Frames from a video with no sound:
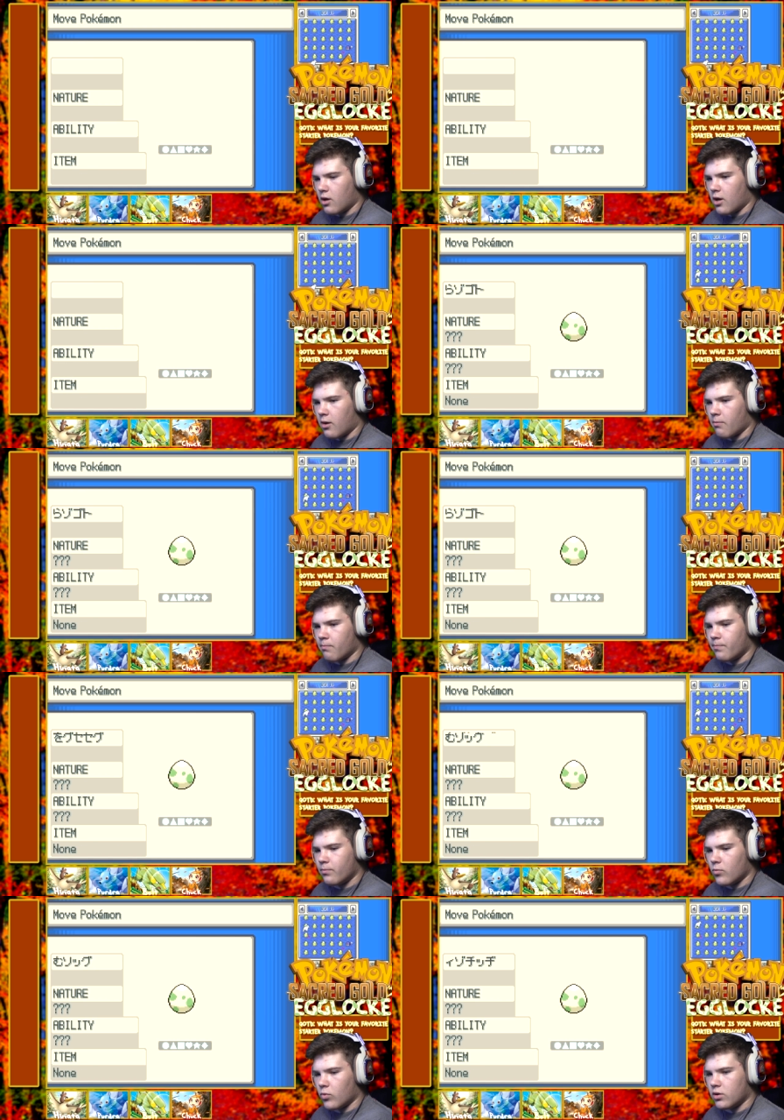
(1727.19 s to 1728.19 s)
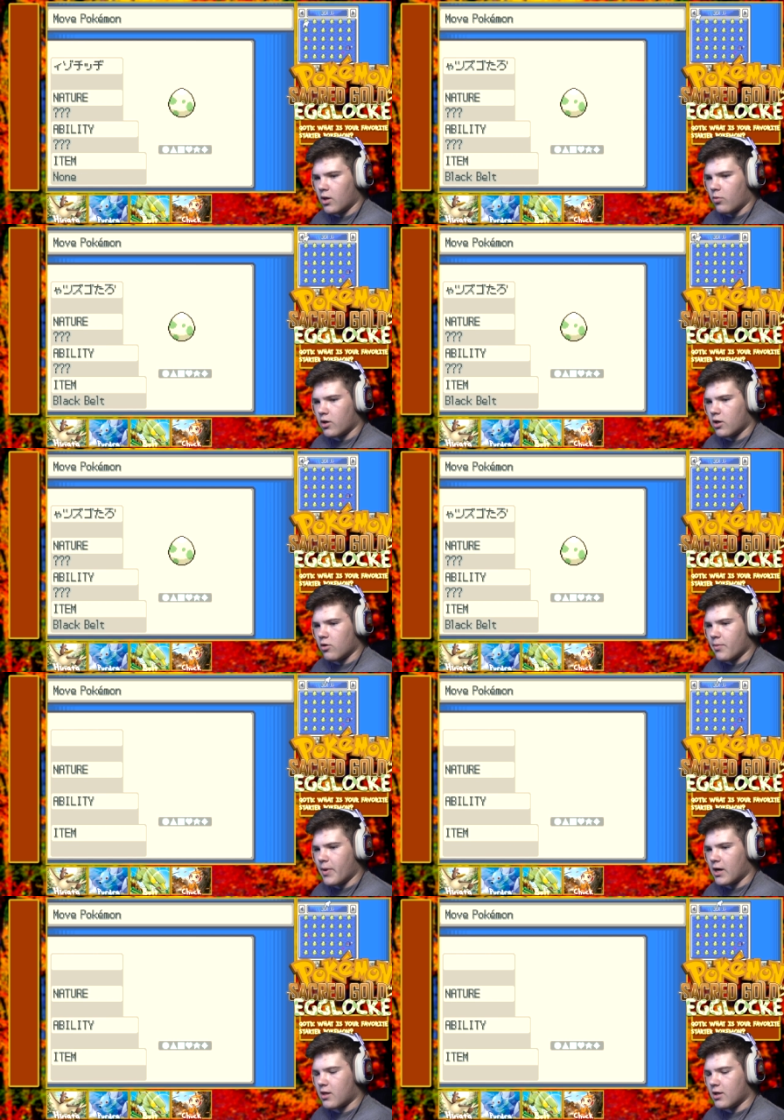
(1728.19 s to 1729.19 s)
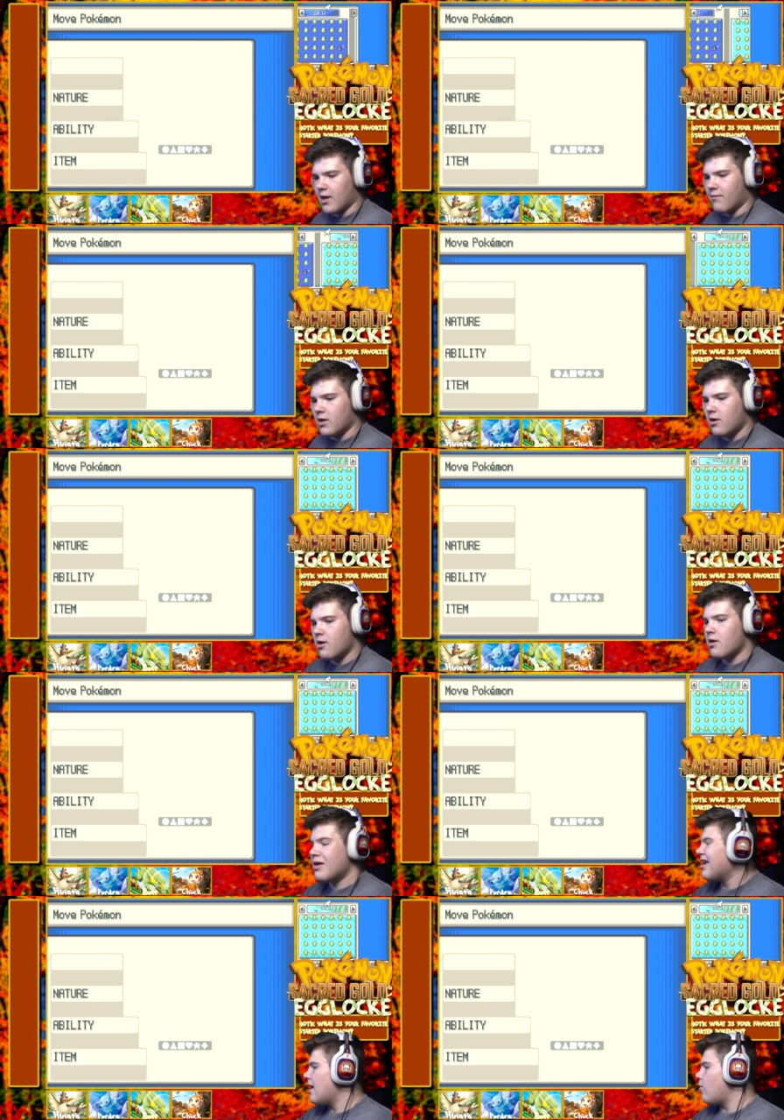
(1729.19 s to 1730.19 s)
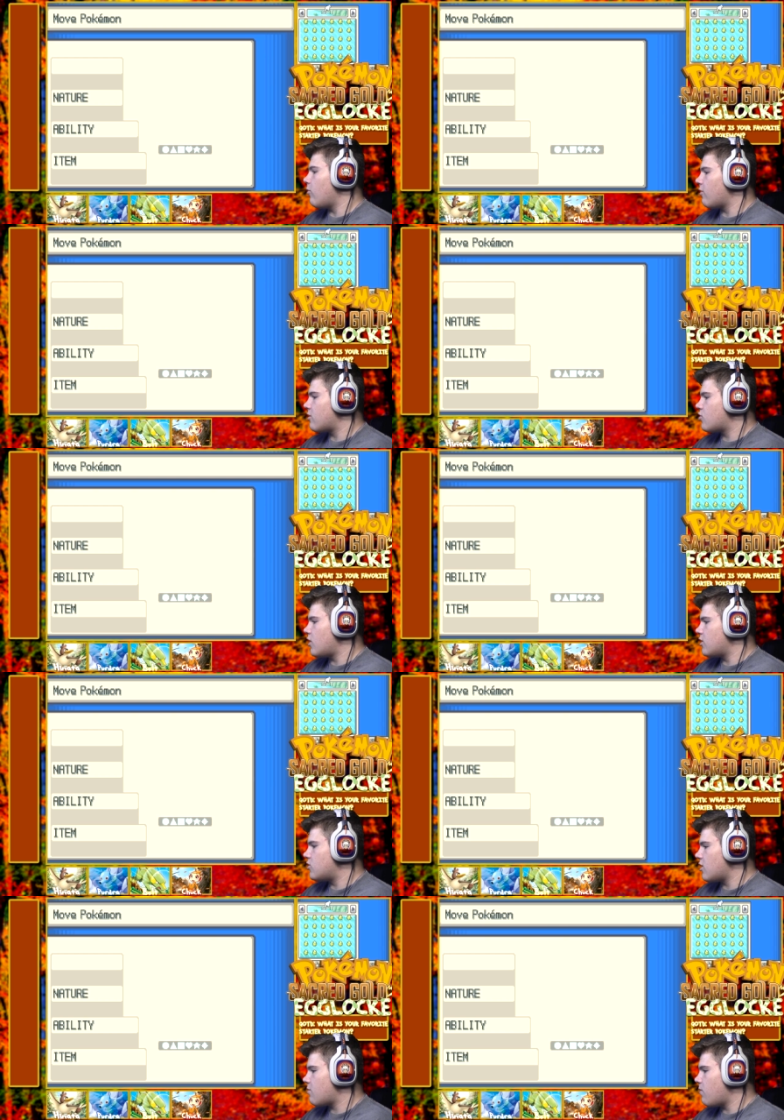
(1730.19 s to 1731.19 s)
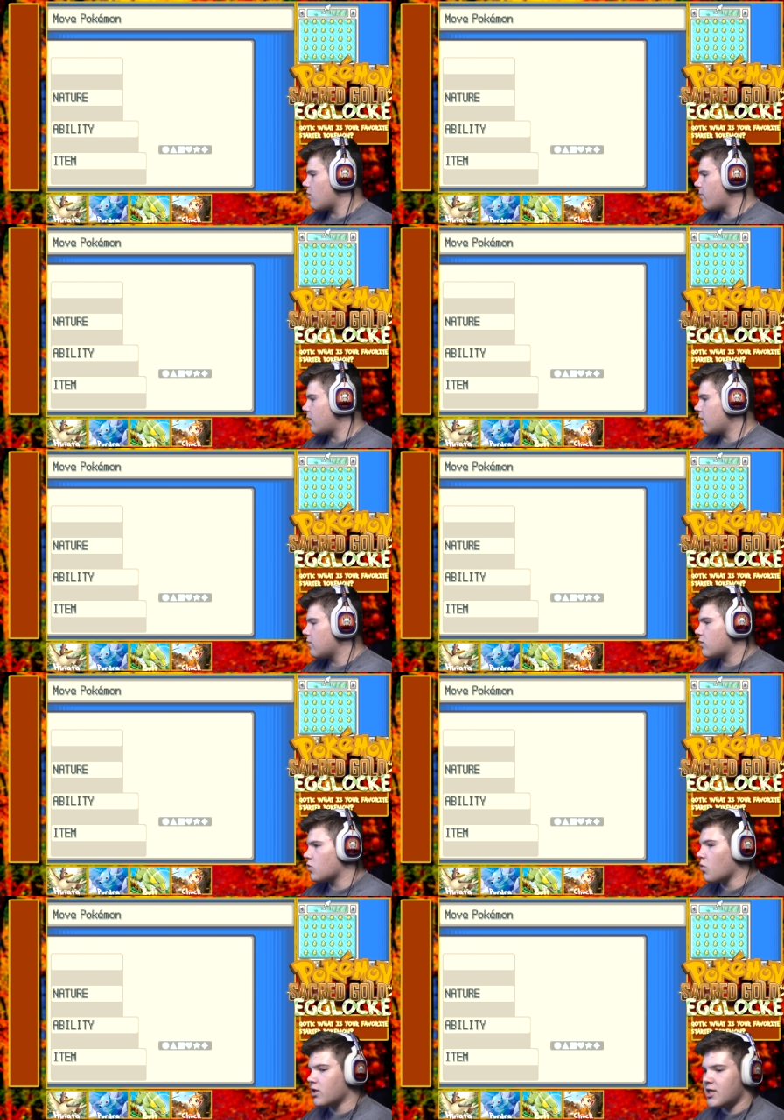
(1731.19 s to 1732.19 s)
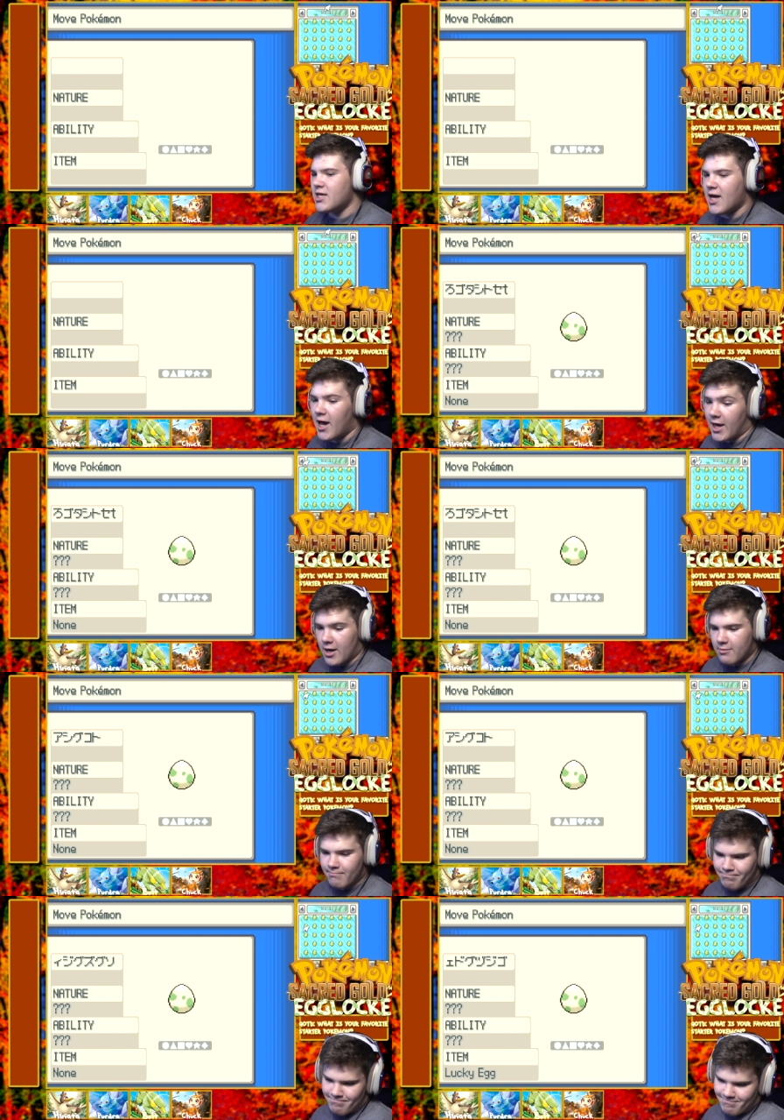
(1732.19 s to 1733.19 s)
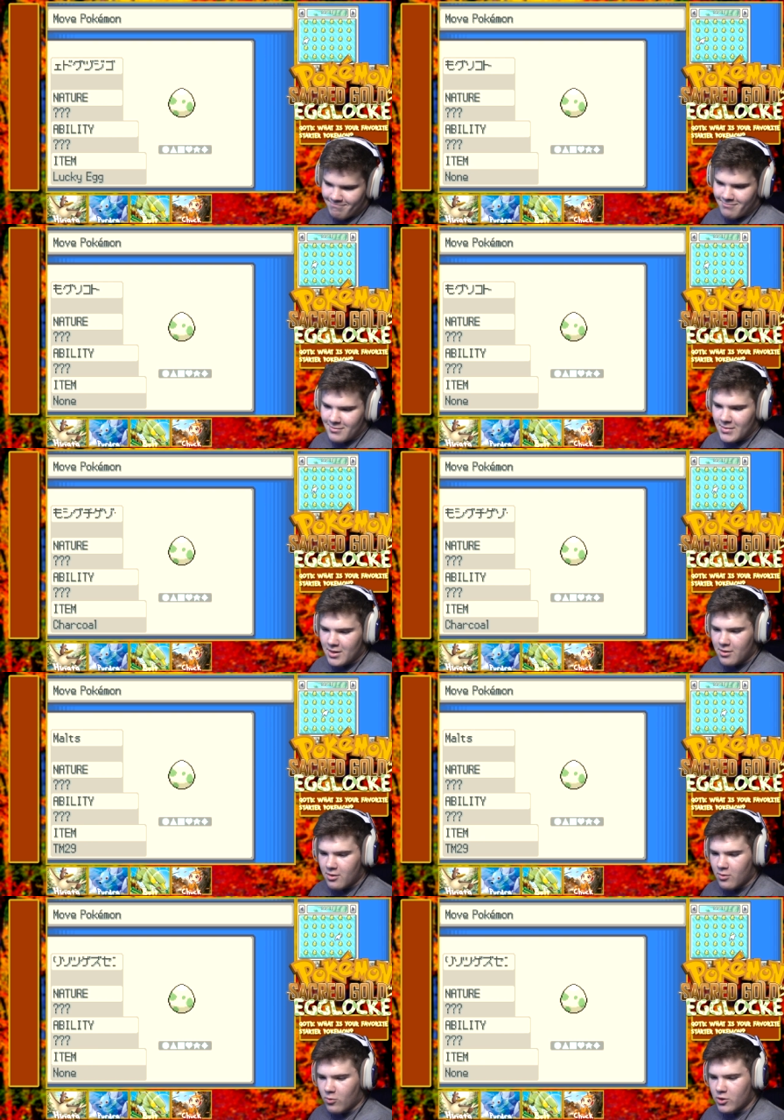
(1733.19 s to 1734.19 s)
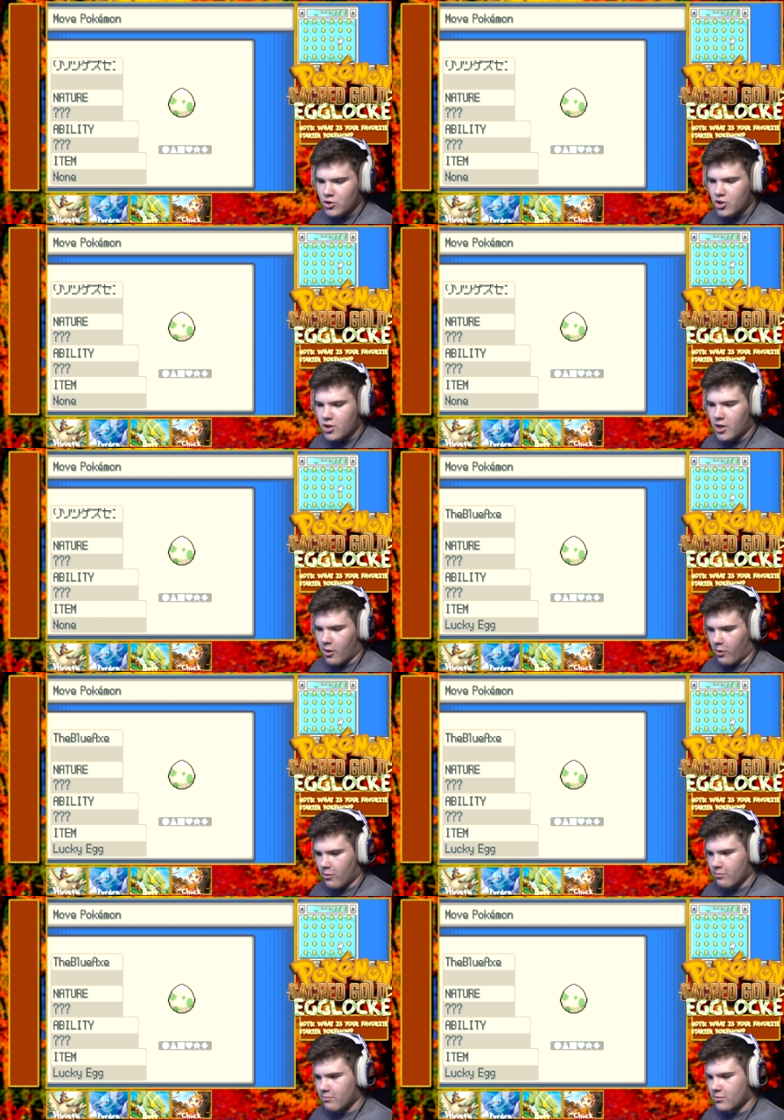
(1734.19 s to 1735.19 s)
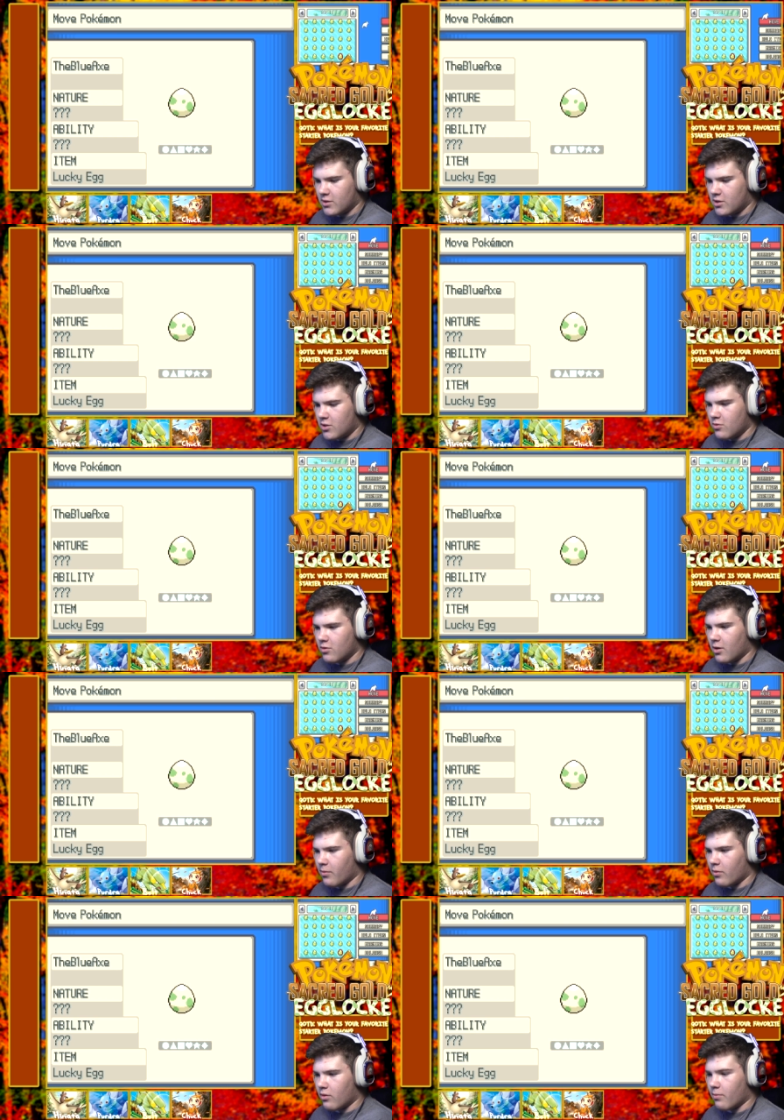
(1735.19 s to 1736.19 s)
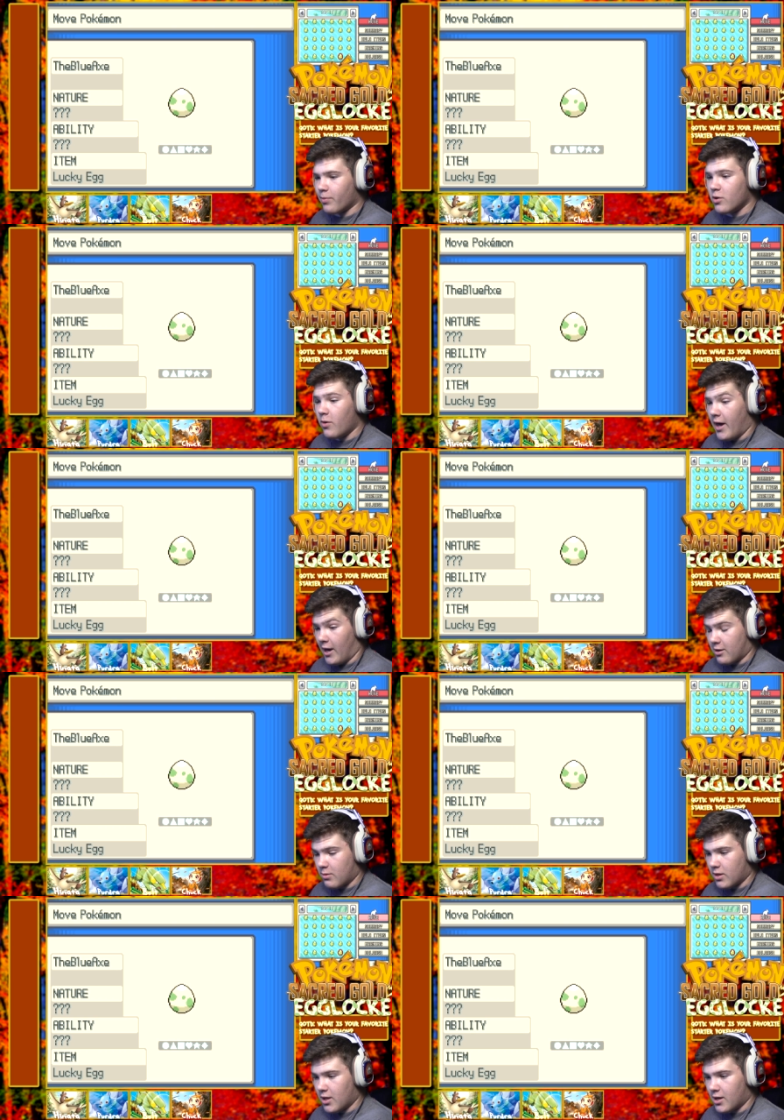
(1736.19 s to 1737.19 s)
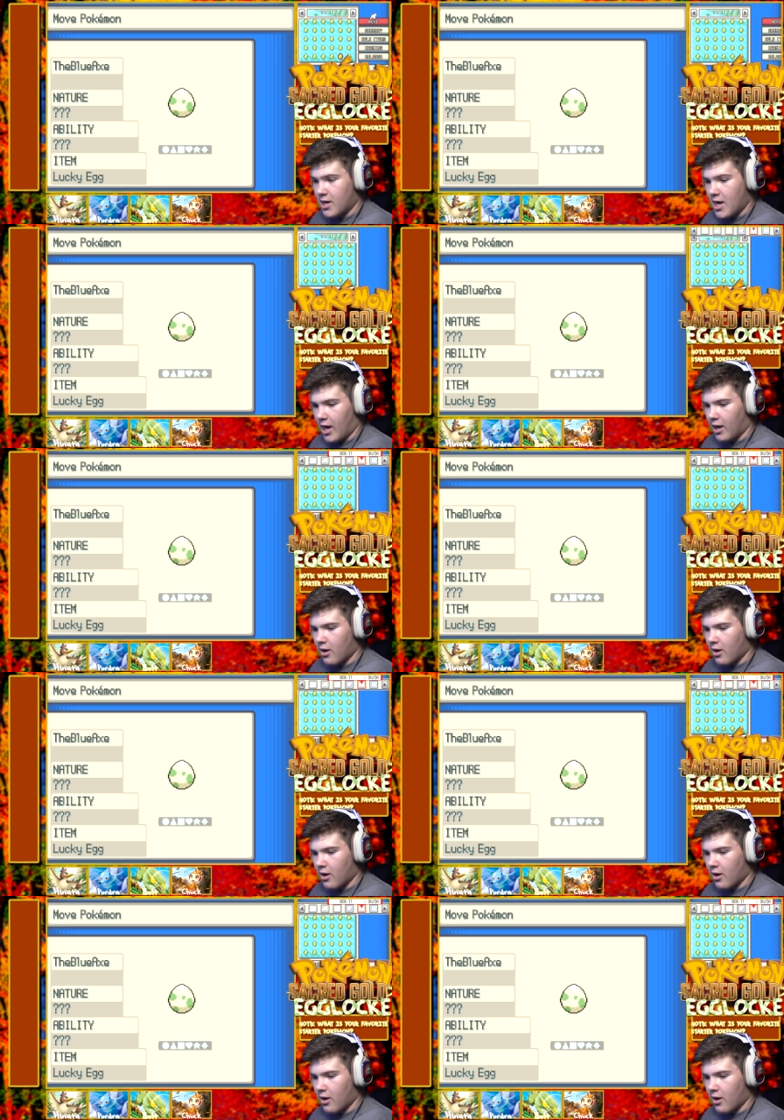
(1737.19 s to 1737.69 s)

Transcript: Um, well, now we're going to go to box 11. We'll exchange this Pokemon. 29! Wouldn't you know? Two num Blue Axe with Lucky Egg.